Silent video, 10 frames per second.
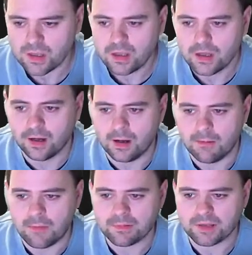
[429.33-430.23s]

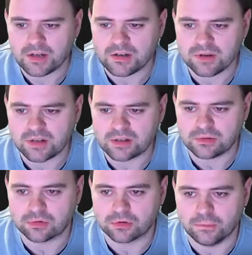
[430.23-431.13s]
Applications created
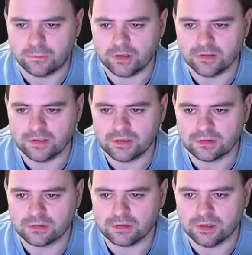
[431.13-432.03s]
or converted,
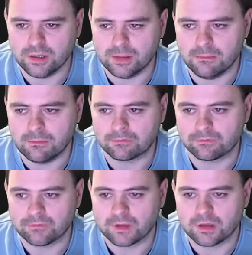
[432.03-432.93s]
and
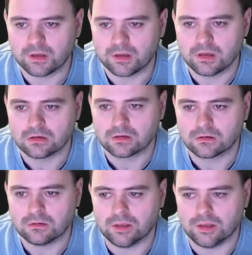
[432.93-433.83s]

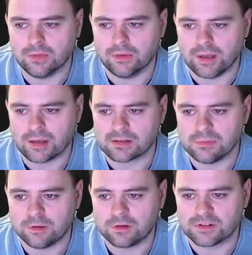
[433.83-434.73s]
the
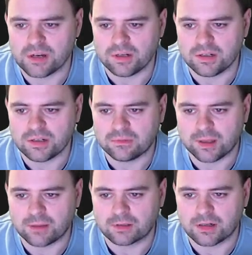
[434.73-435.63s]
XML files generated from the
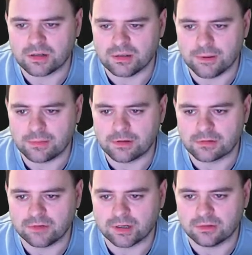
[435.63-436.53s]
application database
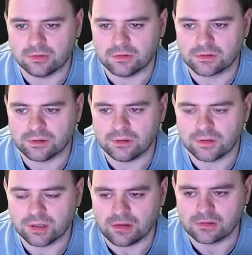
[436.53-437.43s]
records.
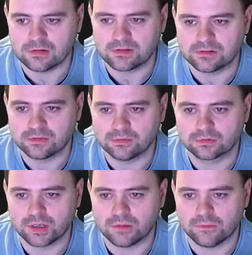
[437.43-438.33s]
Okay, so this is all
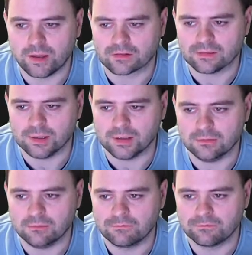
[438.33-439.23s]
kind of XML
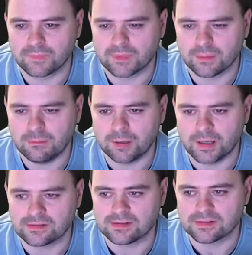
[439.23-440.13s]

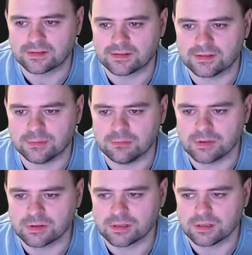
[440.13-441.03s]
based, it
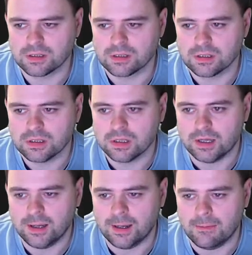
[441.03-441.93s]
seems.
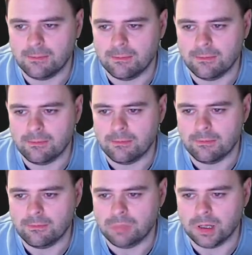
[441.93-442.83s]

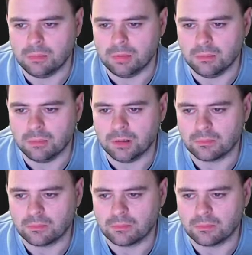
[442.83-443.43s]
Blah blah blah.